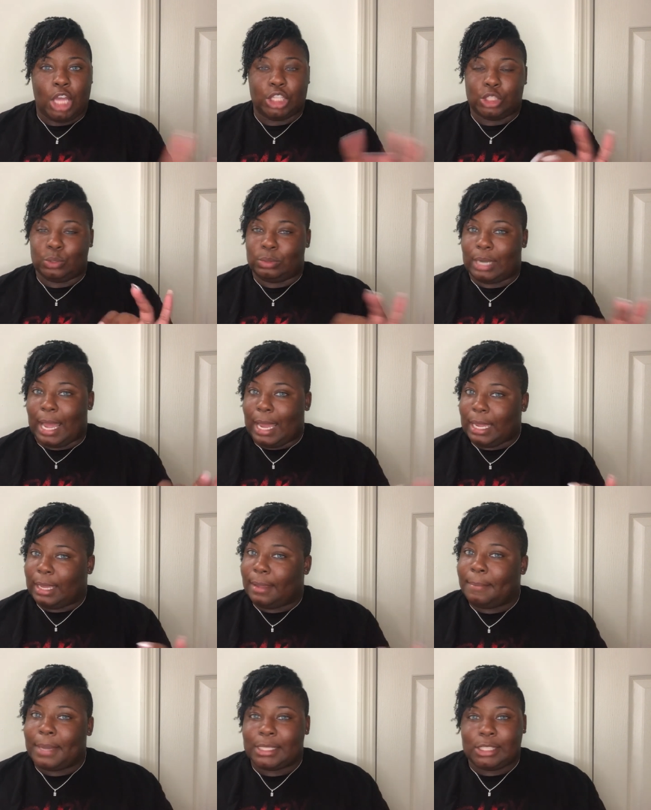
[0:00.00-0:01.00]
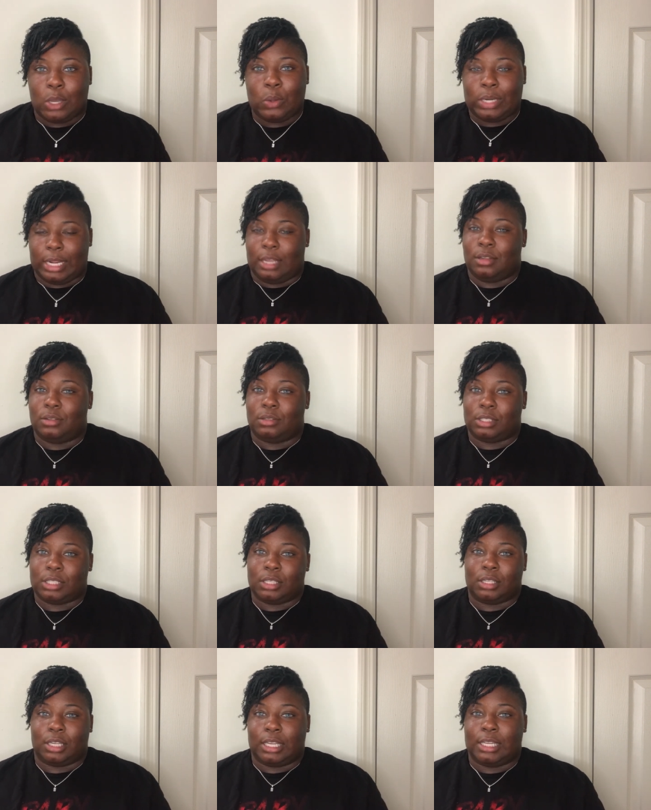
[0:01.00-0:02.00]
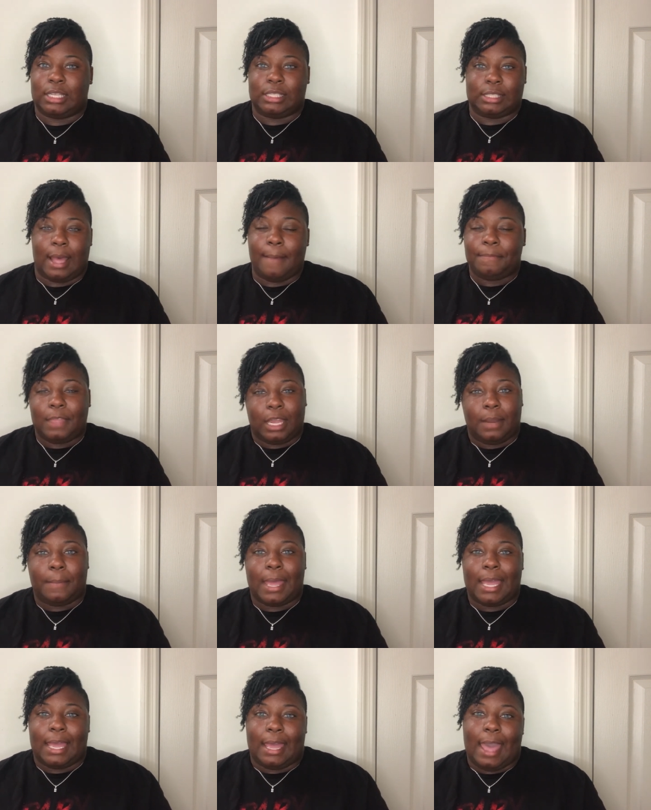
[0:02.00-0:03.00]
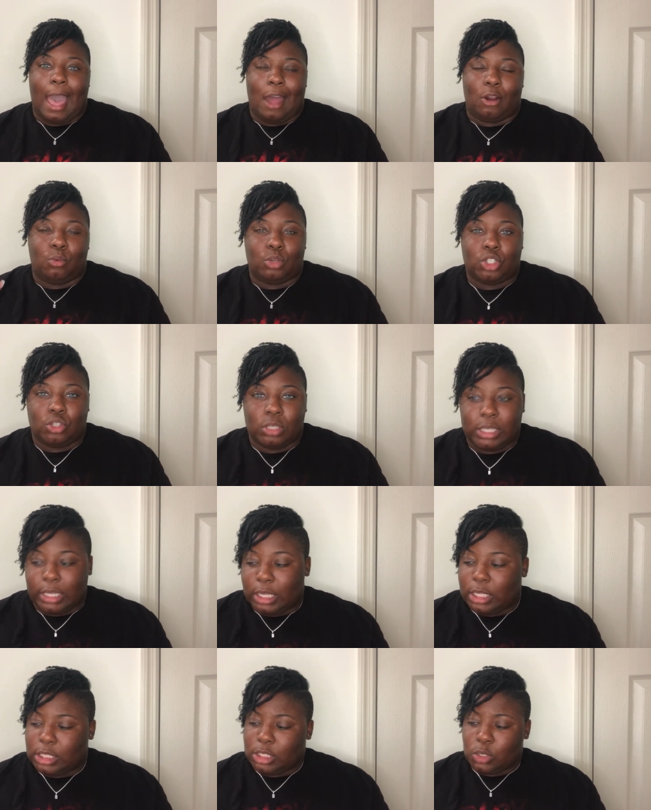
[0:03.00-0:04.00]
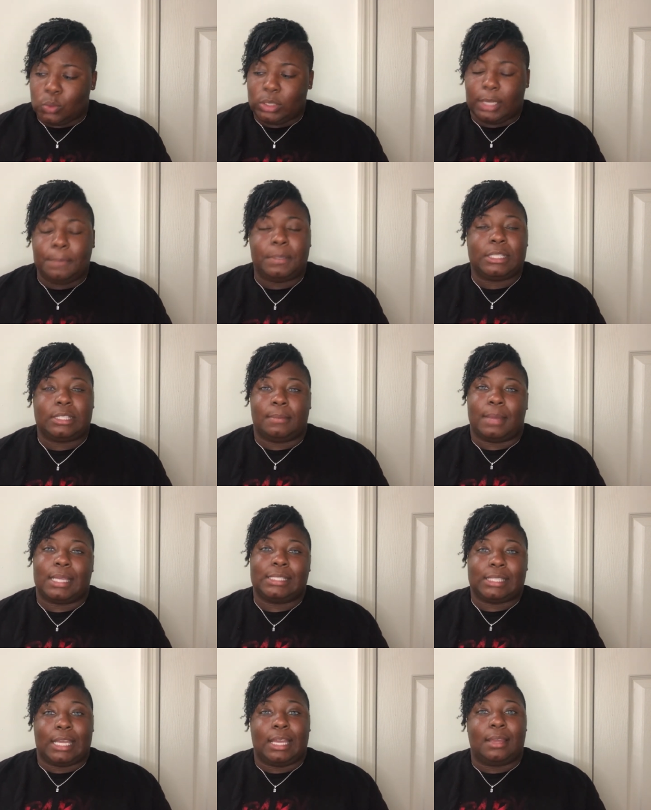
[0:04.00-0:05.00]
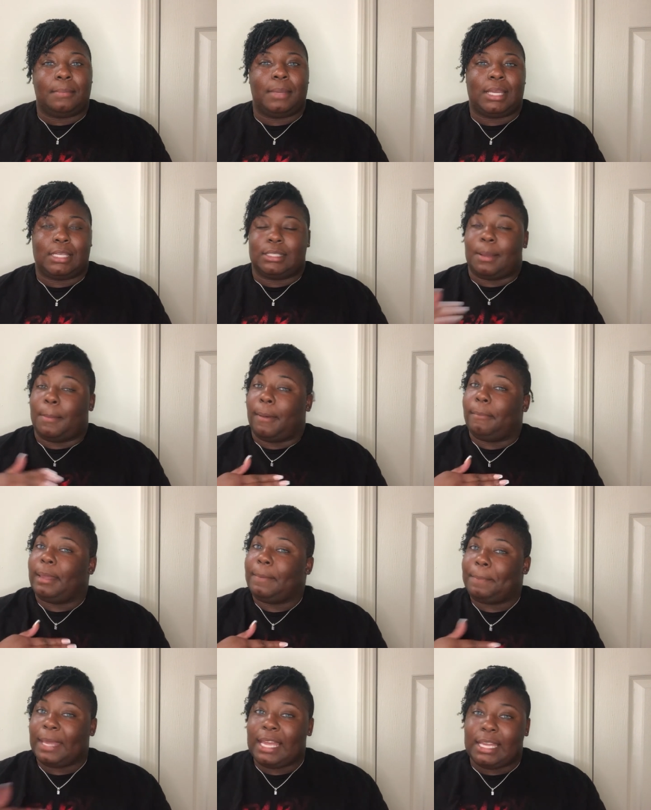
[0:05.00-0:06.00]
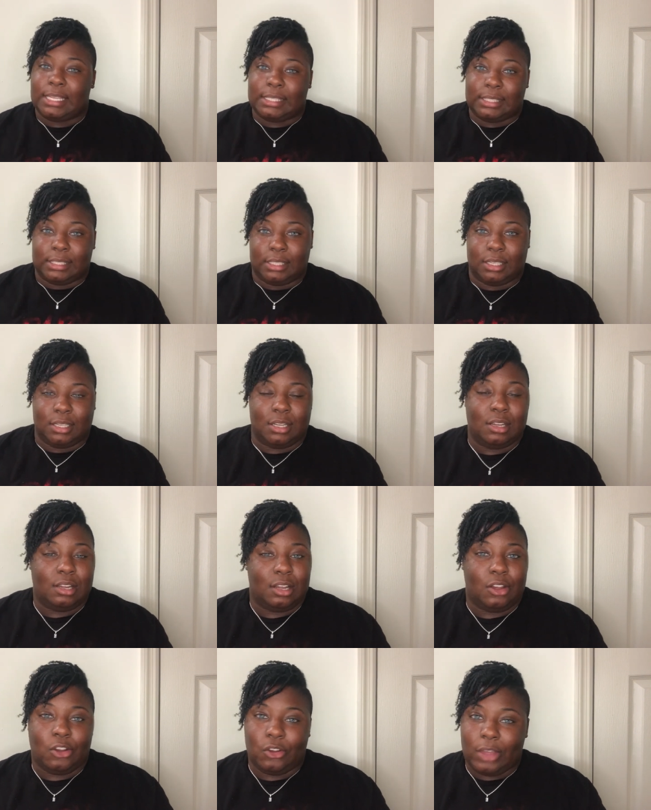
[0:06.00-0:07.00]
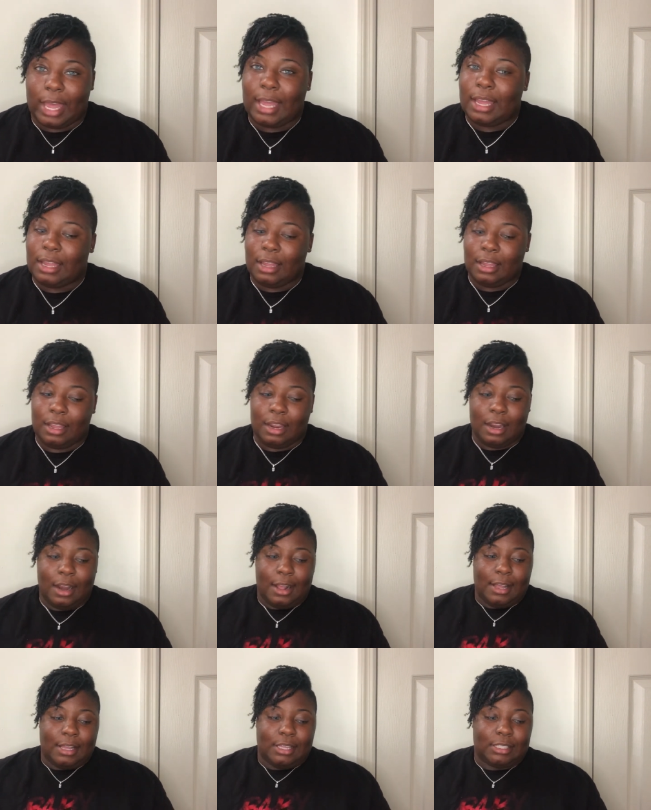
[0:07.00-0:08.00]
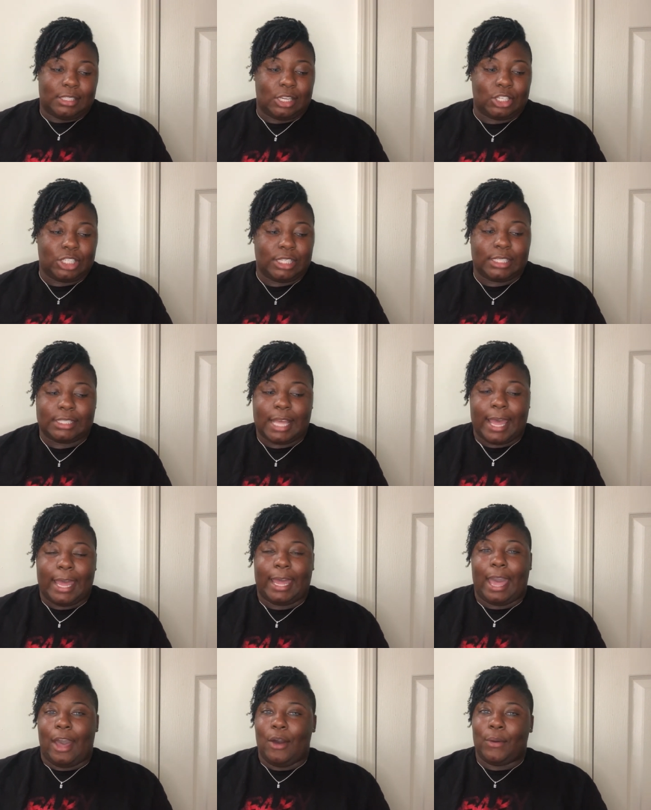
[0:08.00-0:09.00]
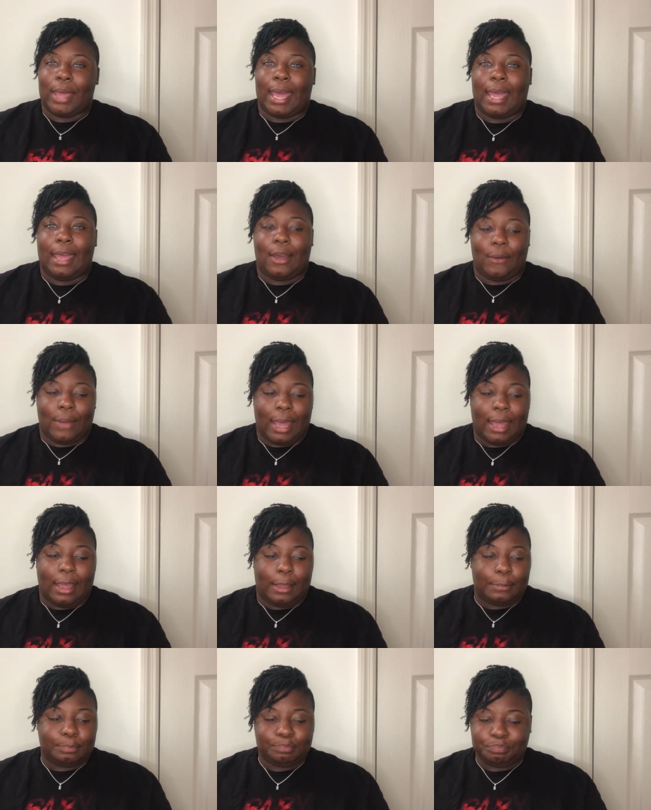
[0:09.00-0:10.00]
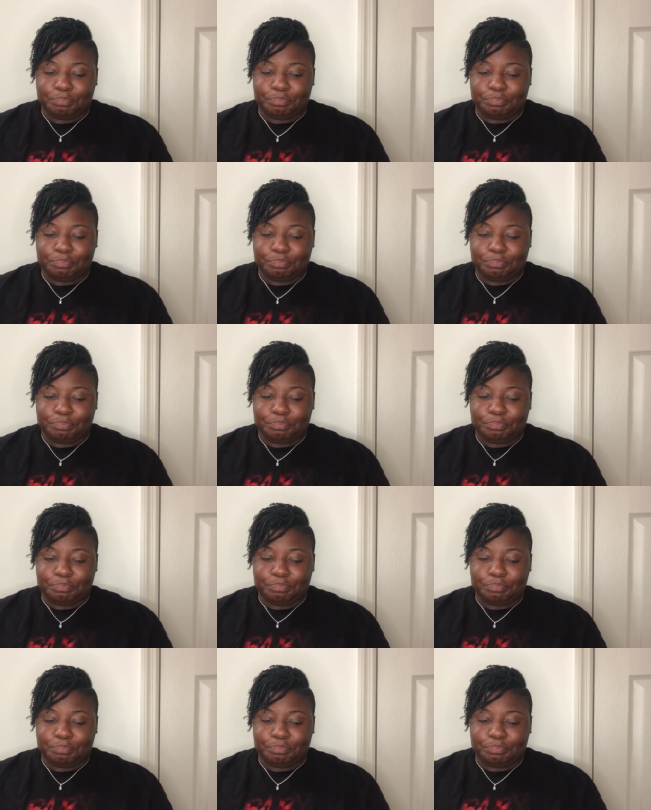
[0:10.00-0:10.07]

Do not cut my toenails because I'm thinking in my head, I don't want you to cut too deep into my skin because I'm going to be pissed. Okay? So she's like, okay, okay.